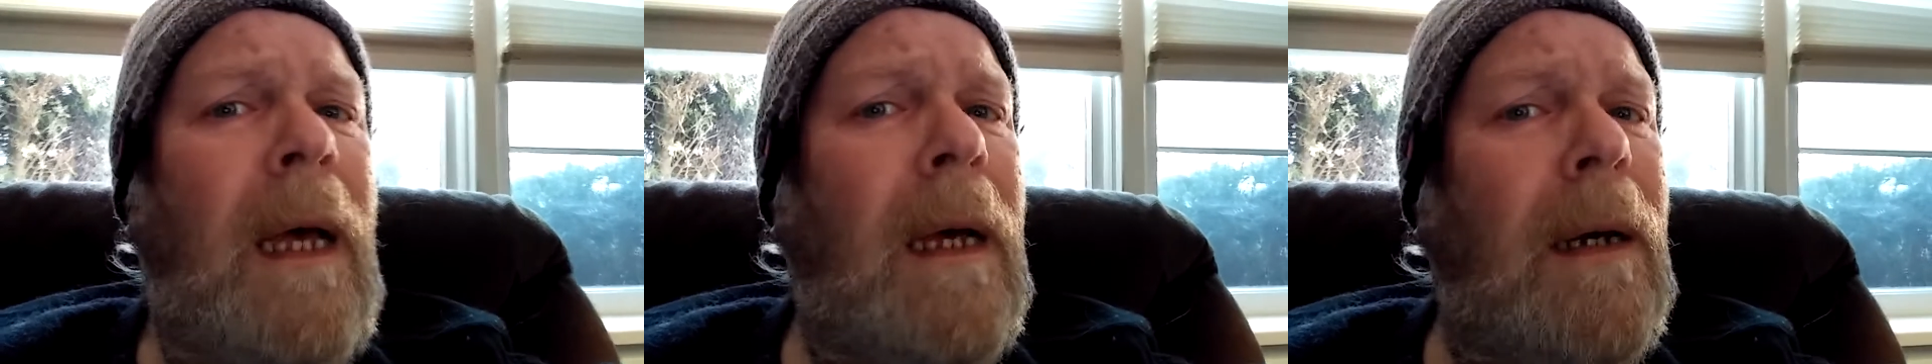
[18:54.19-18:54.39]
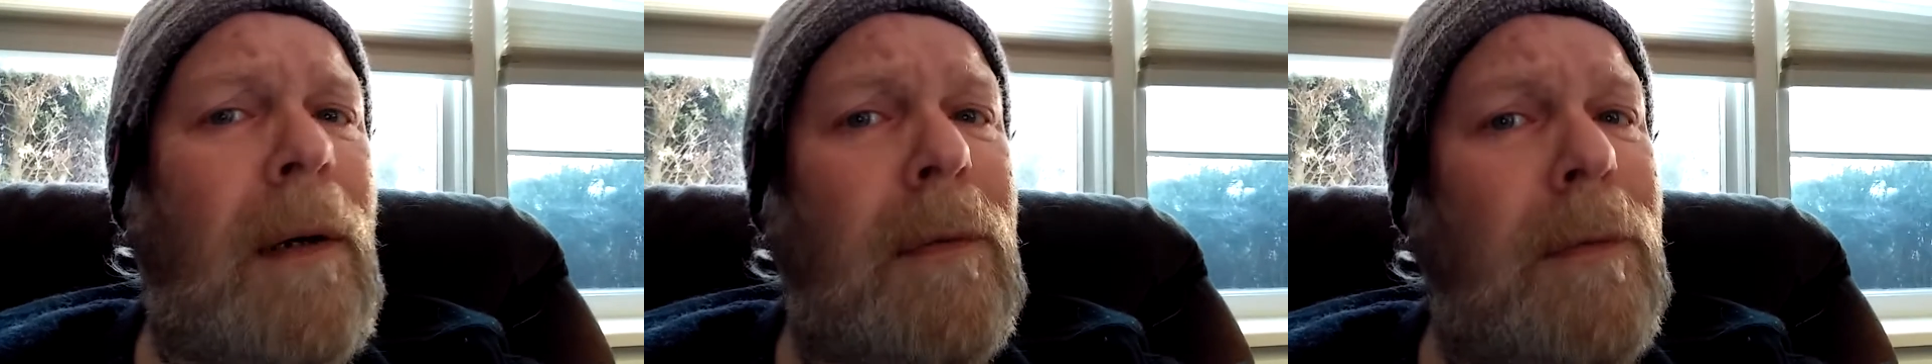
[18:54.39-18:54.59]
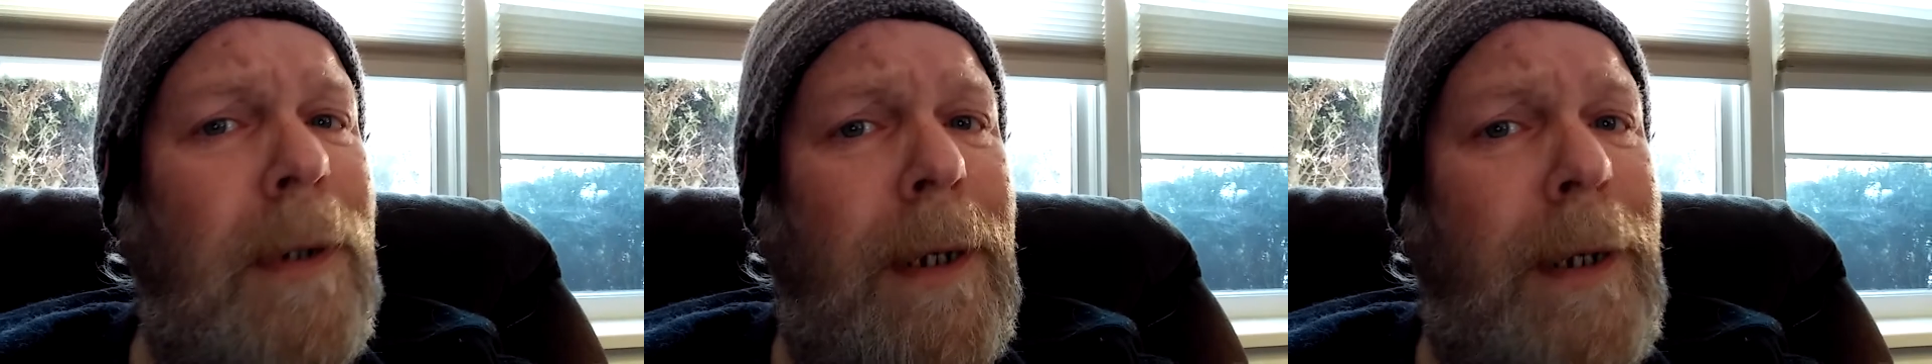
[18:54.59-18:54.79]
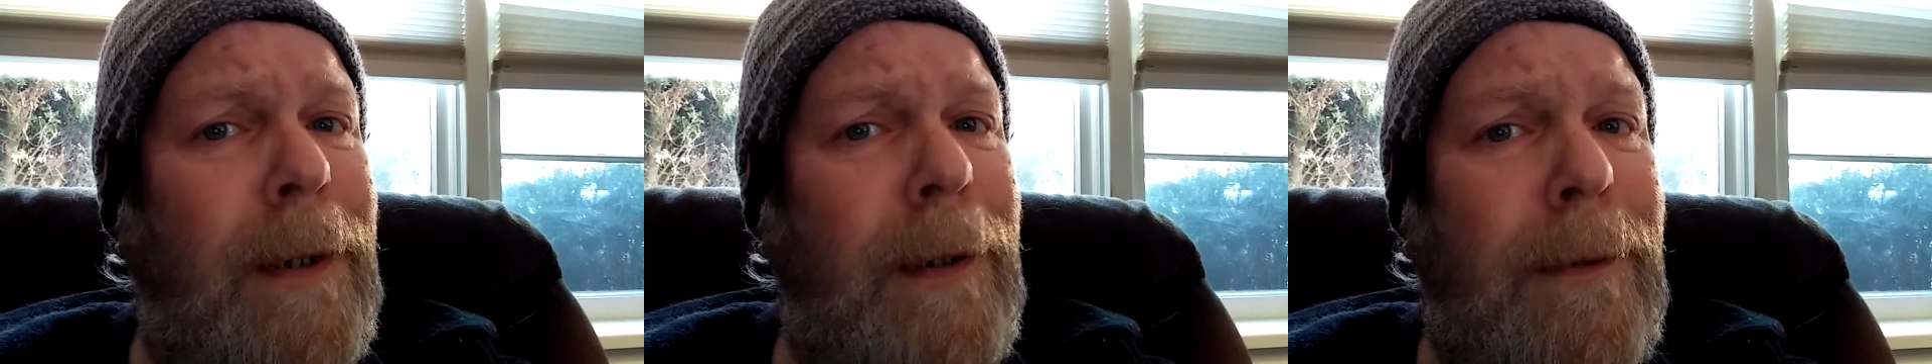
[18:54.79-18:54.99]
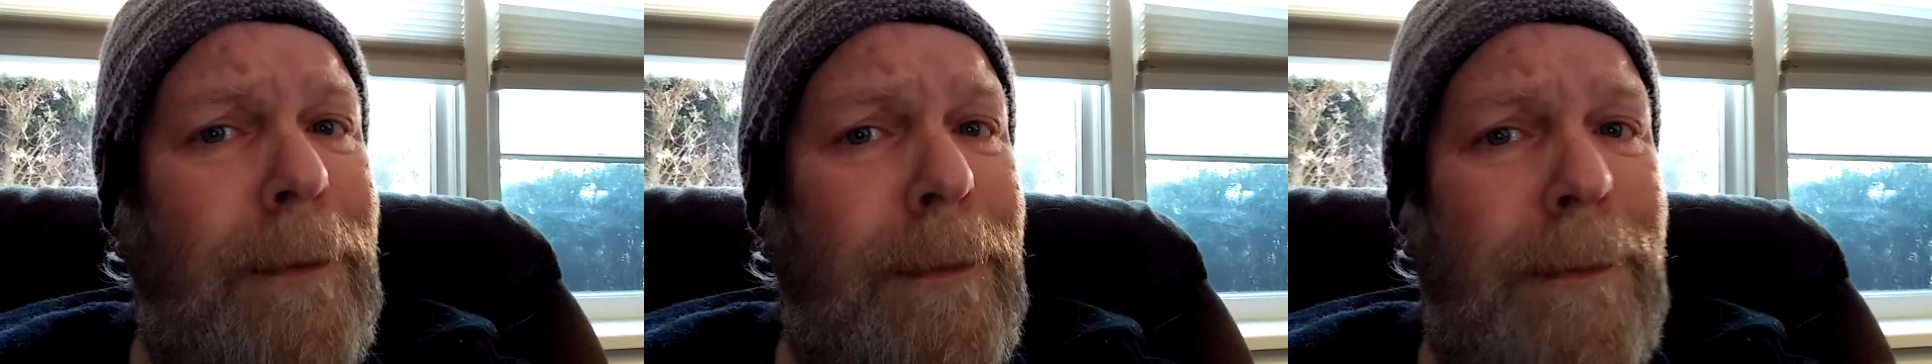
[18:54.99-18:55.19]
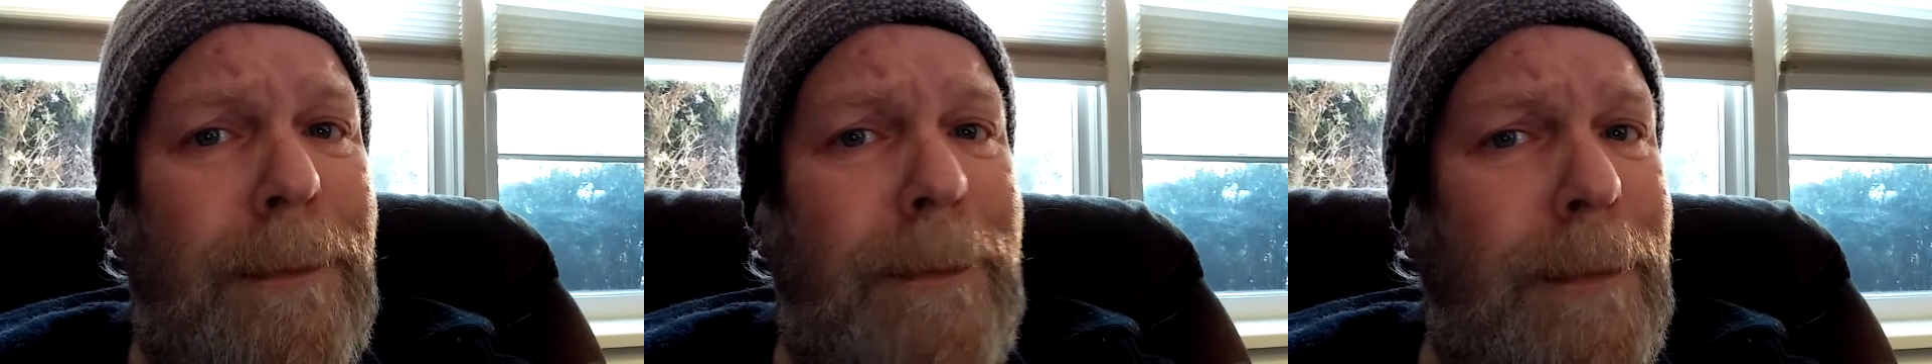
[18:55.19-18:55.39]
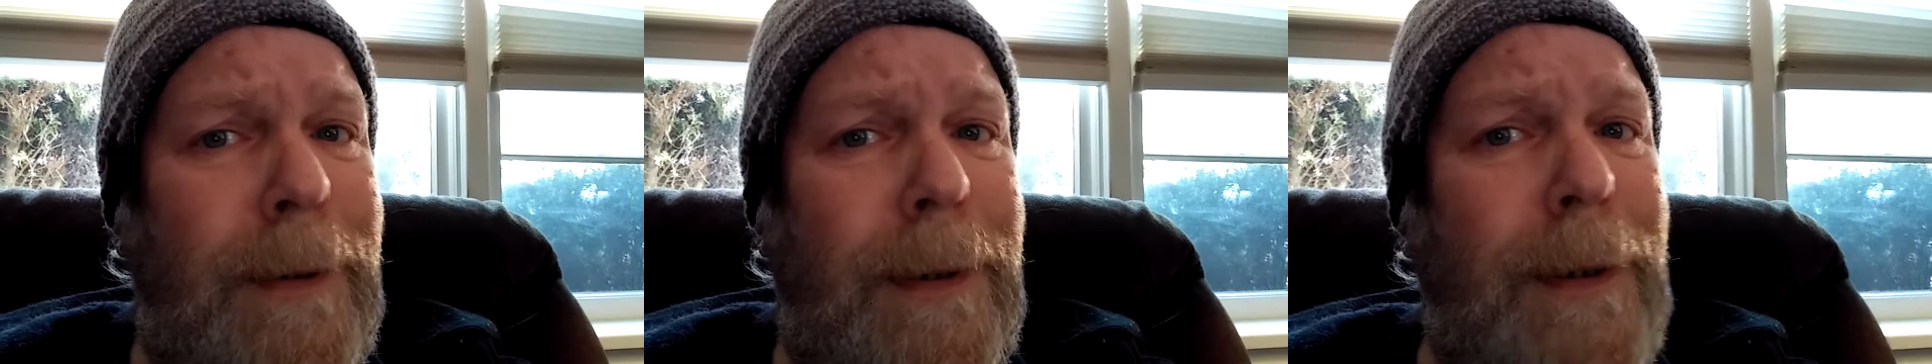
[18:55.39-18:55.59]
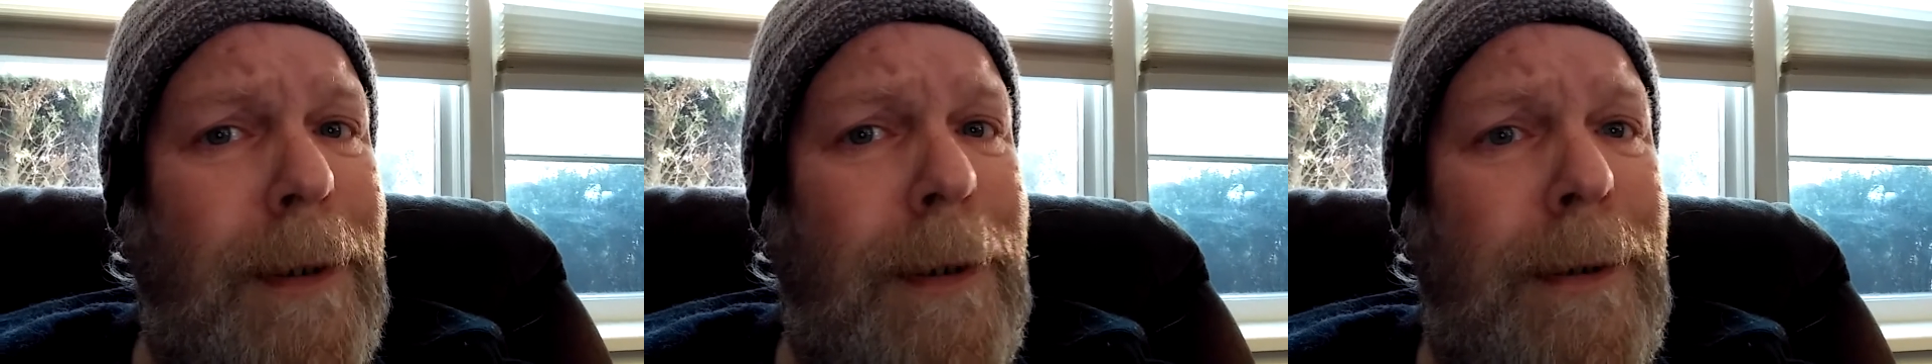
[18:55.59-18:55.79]
Oh, no,
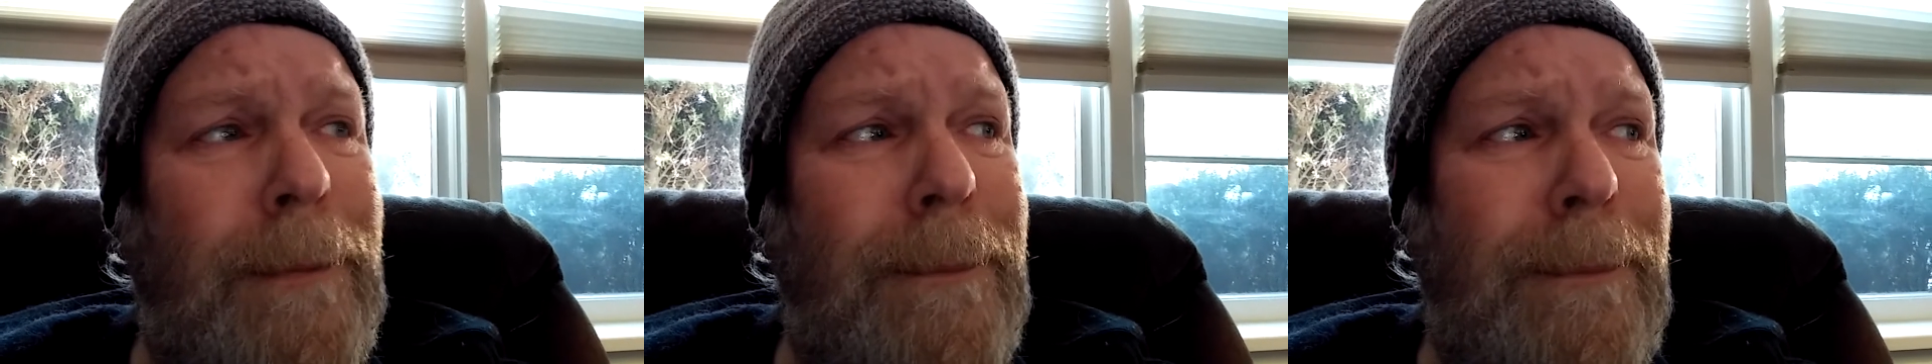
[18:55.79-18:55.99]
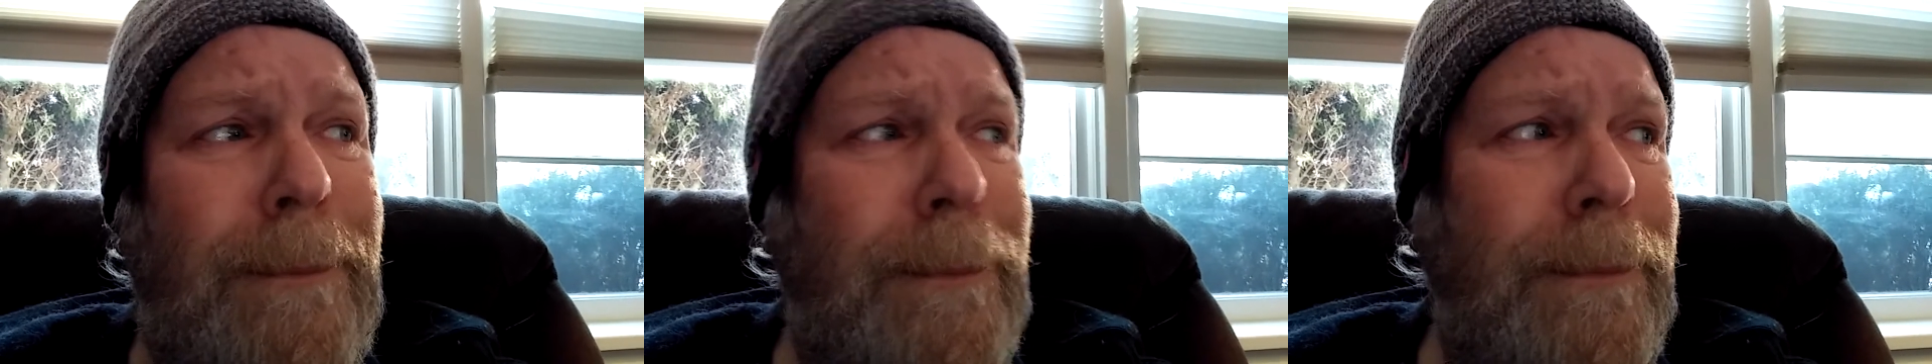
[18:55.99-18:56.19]
no.